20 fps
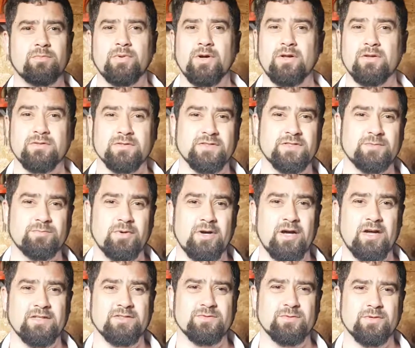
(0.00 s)
bald
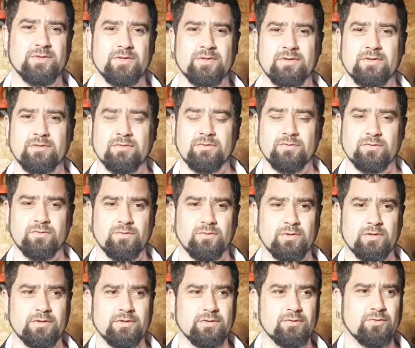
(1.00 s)
spots where
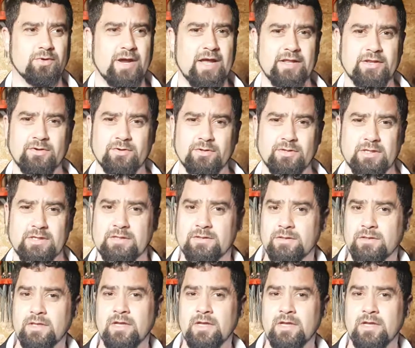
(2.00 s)
the granula